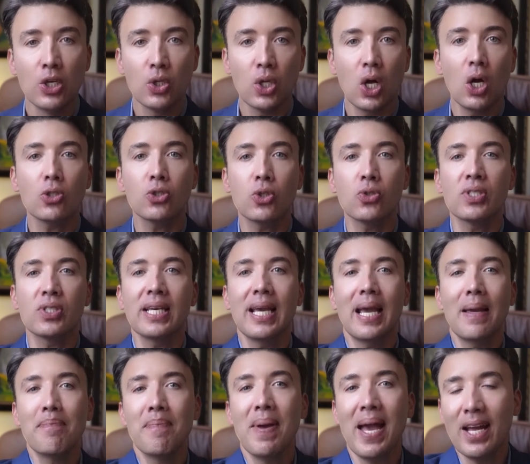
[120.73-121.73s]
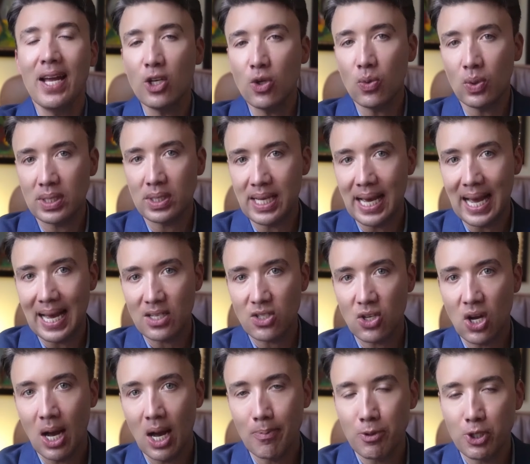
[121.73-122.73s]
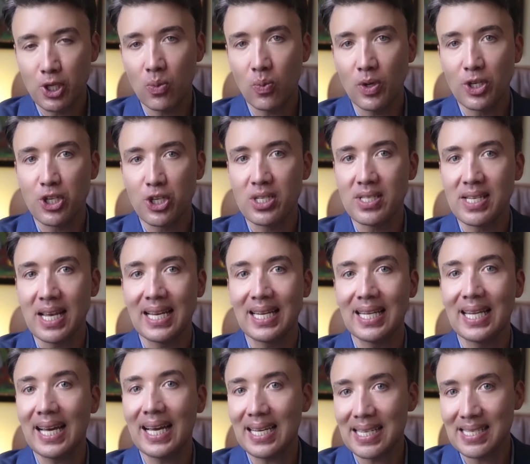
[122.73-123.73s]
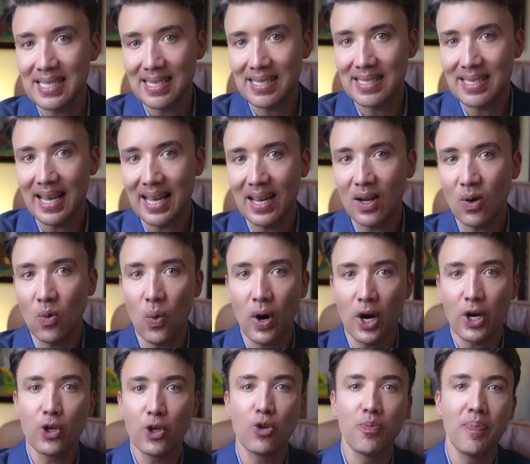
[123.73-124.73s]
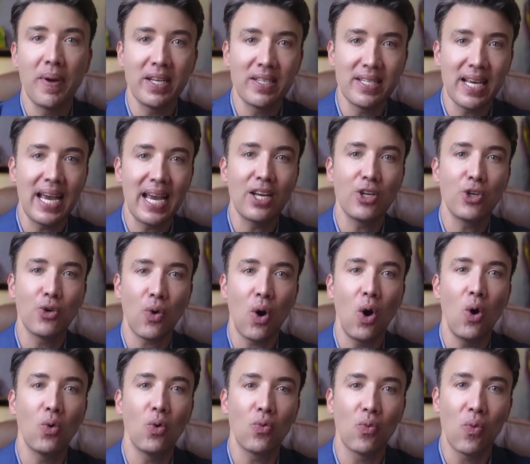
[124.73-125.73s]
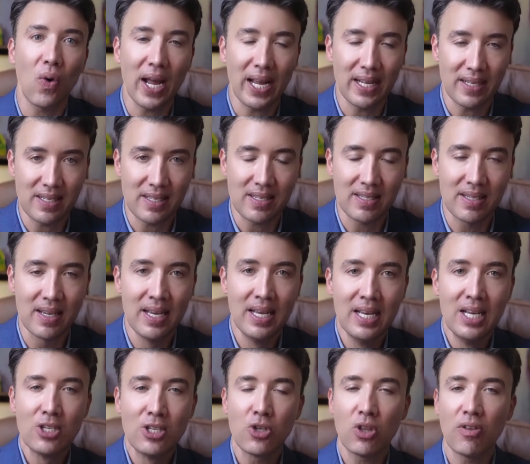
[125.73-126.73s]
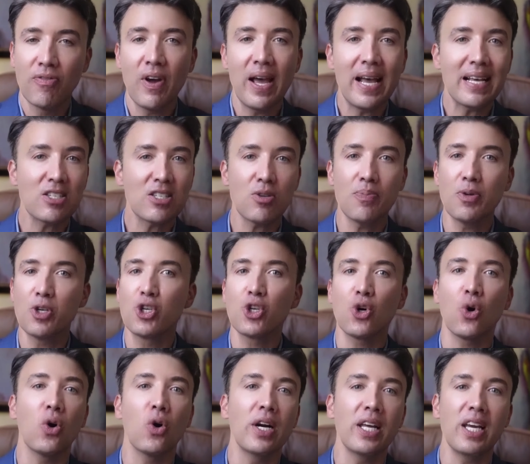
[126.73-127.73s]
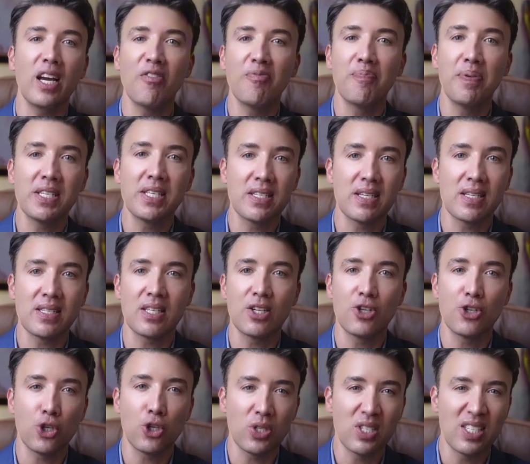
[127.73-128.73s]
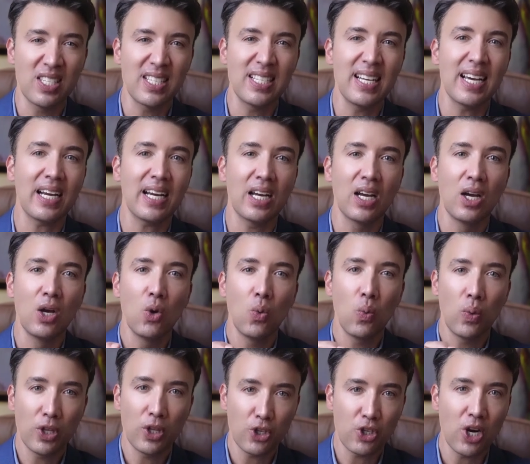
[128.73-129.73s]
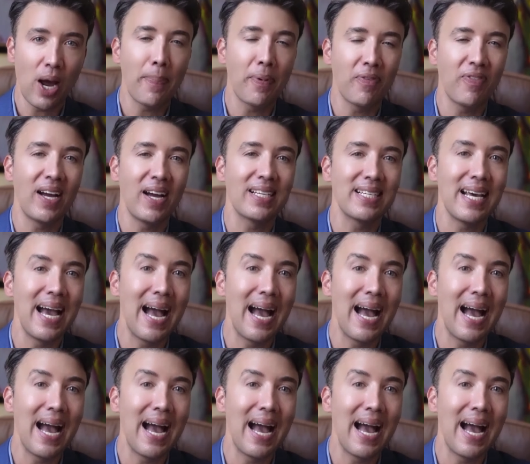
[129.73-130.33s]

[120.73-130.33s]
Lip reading: You'll also see a manual tax option, which is a legacy setting where you'd maintain your own rates. So the vast majority of businesses should stick with Shopify